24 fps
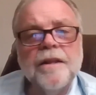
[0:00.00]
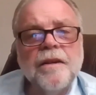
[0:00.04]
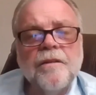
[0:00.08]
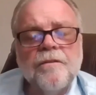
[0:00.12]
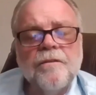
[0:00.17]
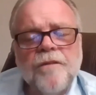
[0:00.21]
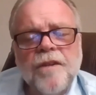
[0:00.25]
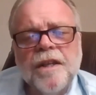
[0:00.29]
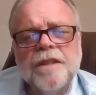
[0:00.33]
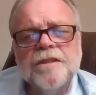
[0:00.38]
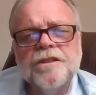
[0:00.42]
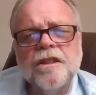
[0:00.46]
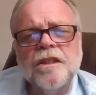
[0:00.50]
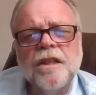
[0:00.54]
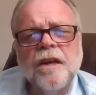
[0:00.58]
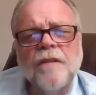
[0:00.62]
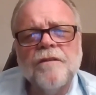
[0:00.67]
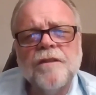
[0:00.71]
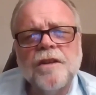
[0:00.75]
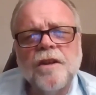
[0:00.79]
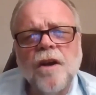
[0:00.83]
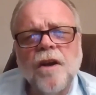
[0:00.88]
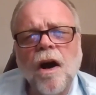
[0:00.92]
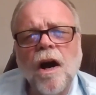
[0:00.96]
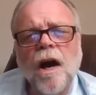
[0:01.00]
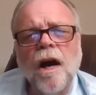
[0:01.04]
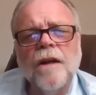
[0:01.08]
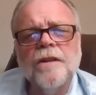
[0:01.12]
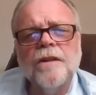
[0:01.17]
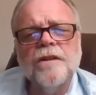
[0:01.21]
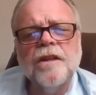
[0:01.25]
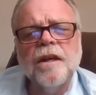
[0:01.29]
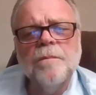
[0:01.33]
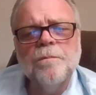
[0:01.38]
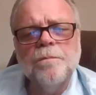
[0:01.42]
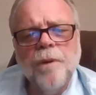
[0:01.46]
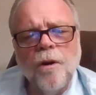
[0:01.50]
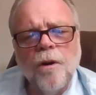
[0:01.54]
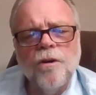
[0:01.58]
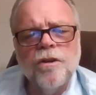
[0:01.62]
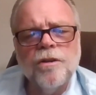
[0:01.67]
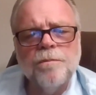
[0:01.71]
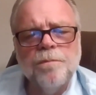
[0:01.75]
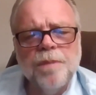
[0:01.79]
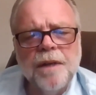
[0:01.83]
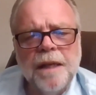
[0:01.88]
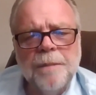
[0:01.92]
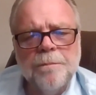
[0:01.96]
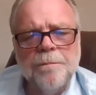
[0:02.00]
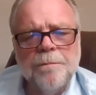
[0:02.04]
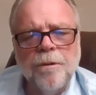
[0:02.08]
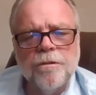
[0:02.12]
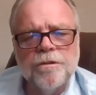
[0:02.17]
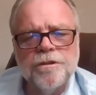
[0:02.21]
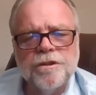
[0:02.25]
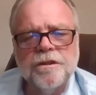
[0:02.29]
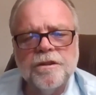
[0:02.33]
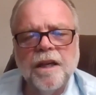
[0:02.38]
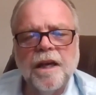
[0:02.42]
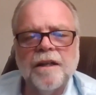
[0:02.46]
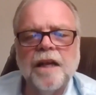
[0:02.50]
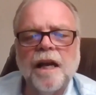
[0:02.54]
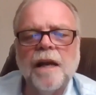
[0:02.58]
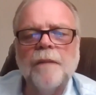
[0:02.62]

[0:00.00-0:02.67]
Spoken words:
the vision of God that both people said,